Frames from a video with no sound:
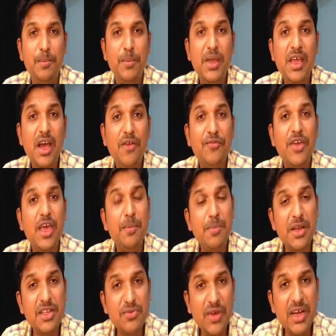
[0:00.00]
P of k
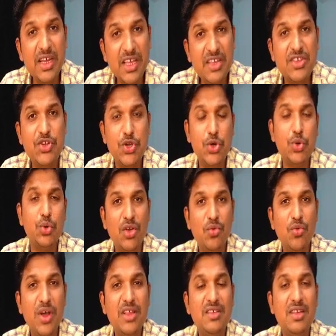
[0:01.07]
plus 1 is true.
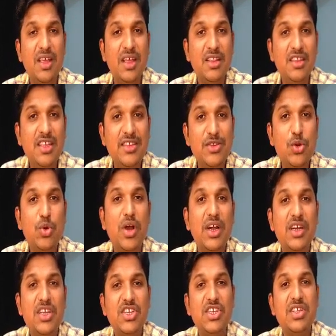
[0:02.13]
Once these two
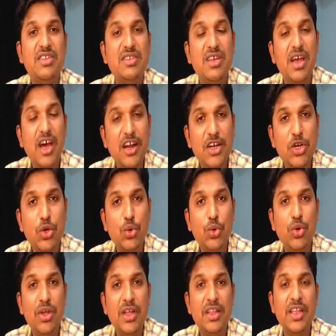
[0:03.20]
conditions are
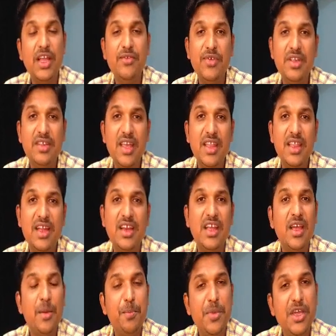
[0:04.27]
true, then we say that
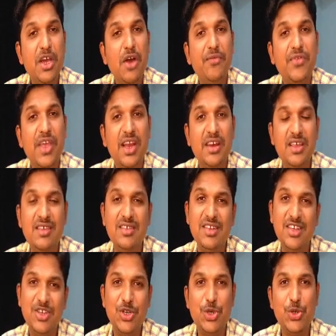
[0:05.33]
P of n is
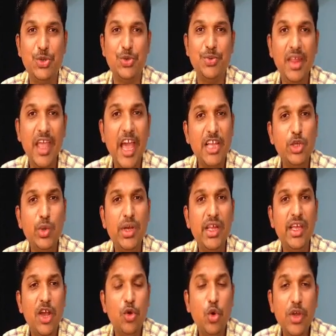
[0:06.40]
true. Actually,
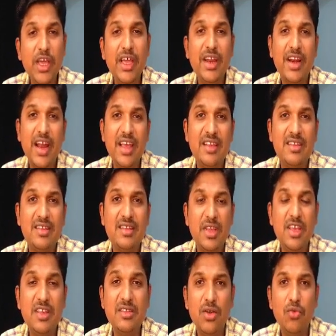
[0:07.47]
cooking rice
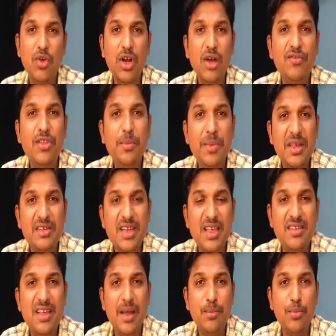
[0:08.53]
is one of the best
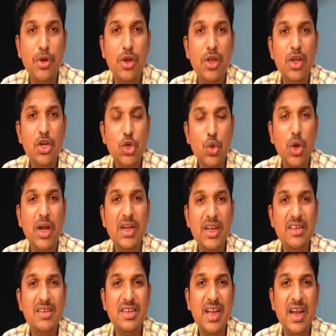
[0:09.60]
example to
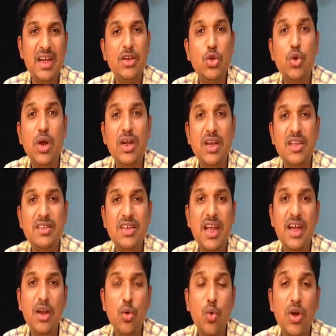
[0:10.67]

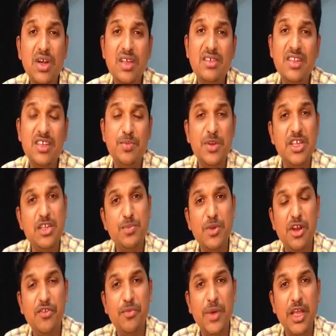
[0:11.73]
understand what is this principle
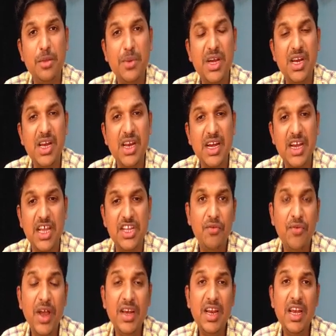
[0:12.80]
of mathematical induction.
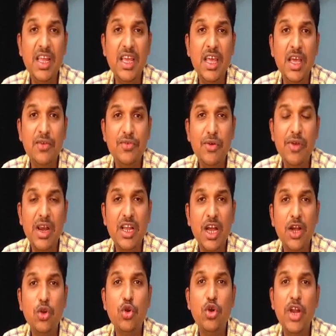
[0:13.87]
Finally, we will
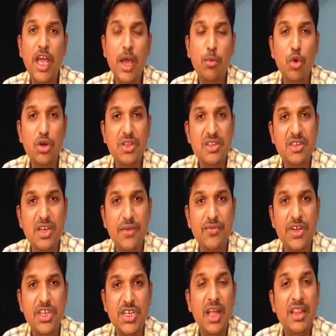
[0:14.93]
conclude about this
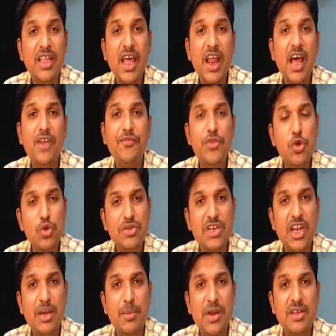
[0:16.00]
definition. There are few
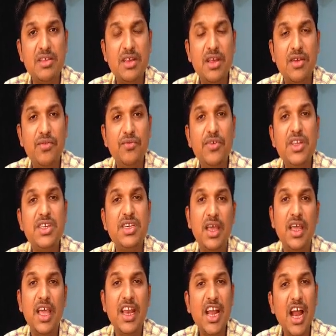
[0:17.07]
statements which
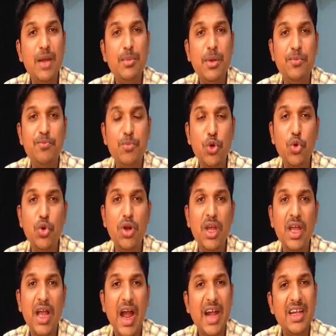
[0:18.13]
cannot be proved
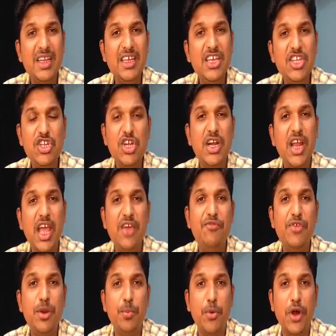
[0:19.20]
at each and
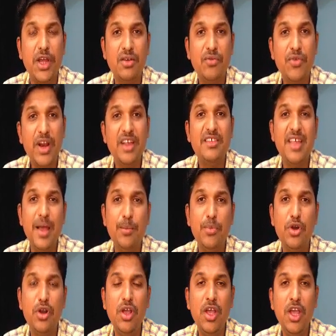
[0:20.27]
every point. For
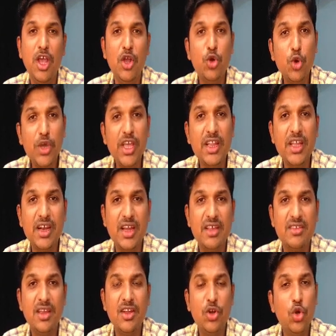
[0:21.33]
example, cooking the
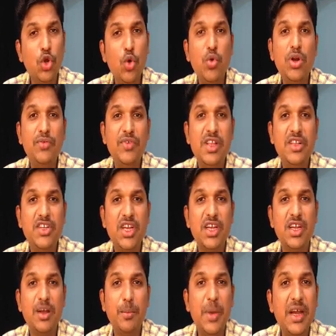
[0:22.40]
rice. No one will
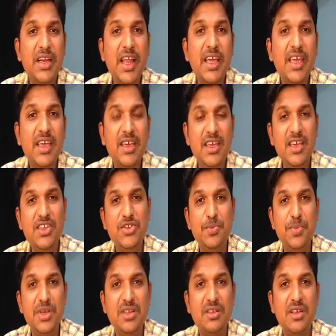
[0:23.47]
check by taking each
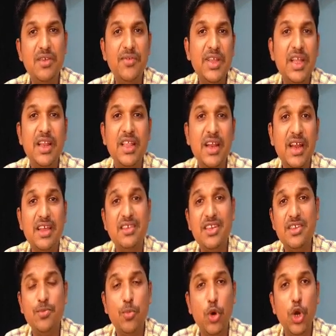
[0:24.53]
piece whether the rice
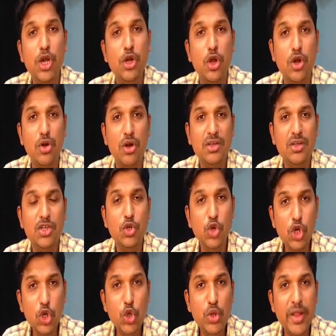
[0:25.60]
is boiled or not. You
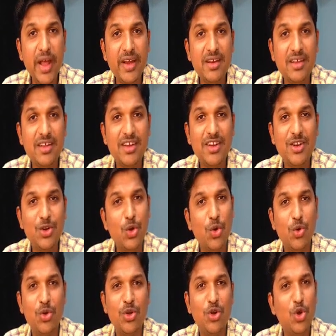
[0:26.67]
will do that?
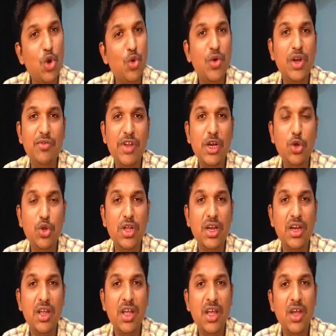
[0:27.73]
No one will do that.